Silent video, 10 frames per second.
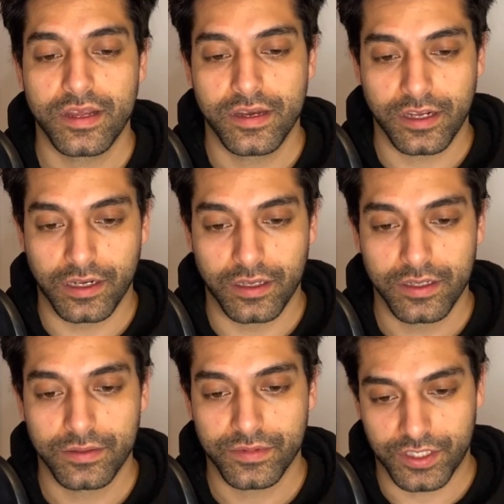Nicola
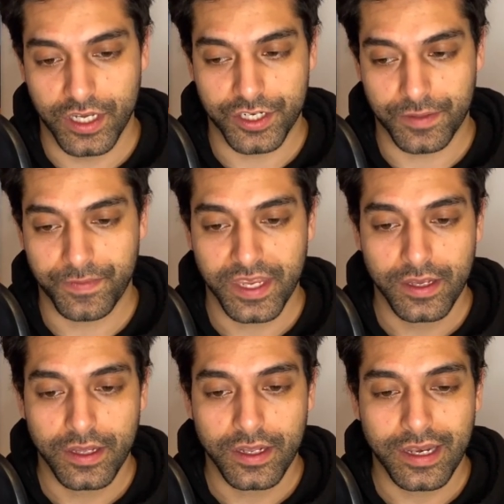Sturgeon.
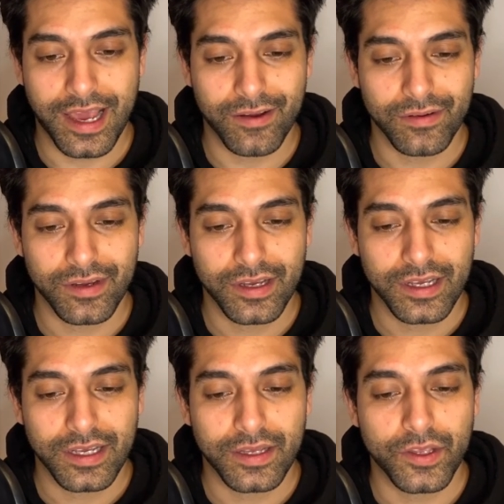Now,
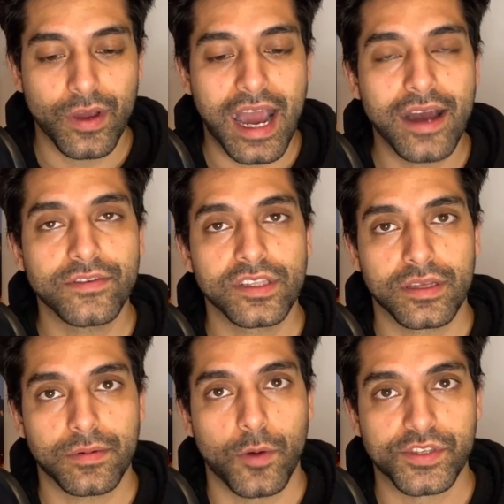you have
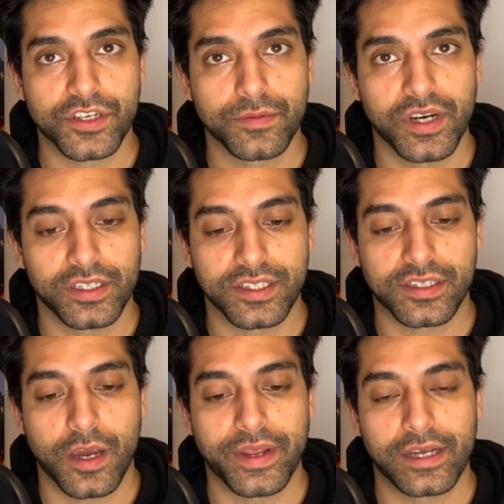other opposition parties
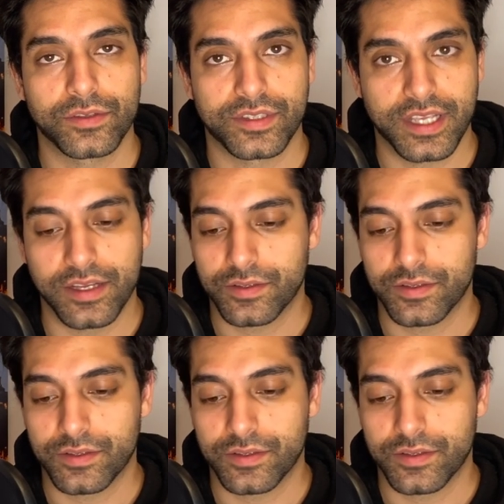coming out to say